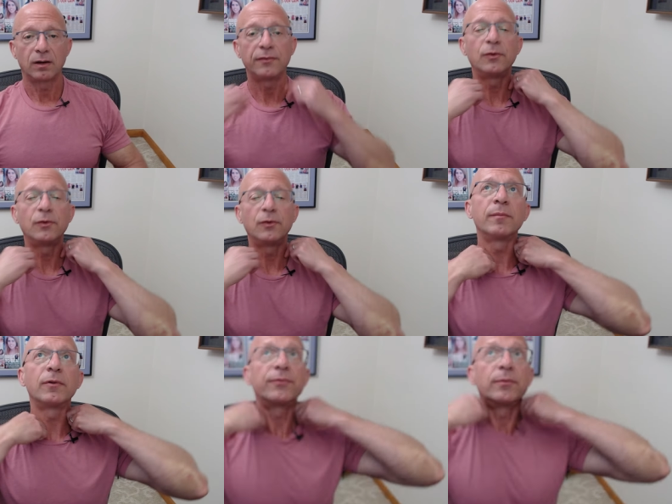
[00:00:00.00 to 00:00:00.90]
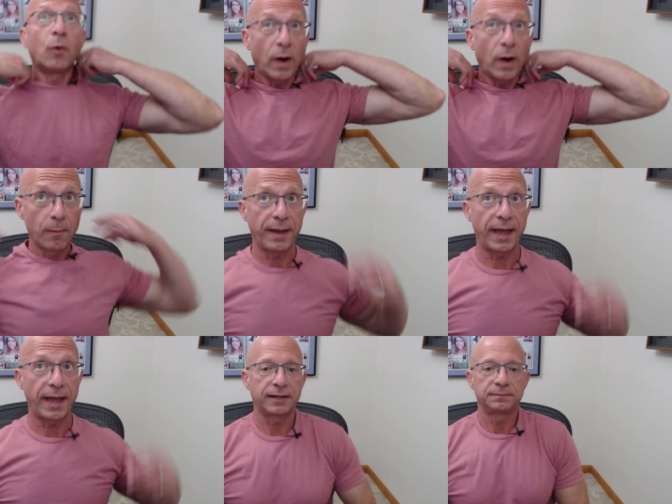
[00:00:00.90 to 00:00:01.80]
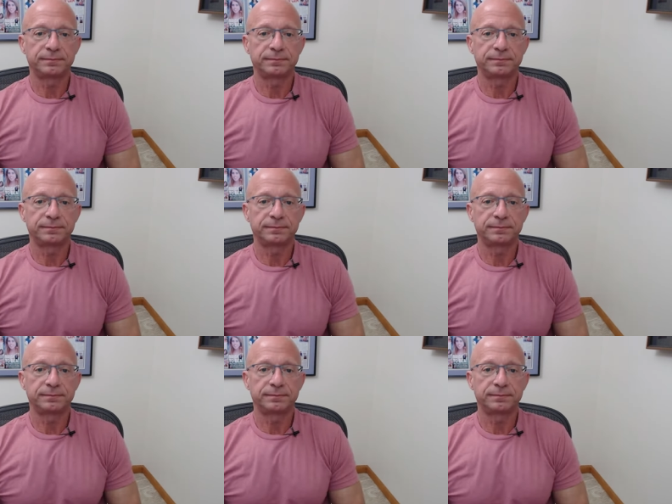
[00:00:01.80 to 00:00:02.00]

if you remember from a while back,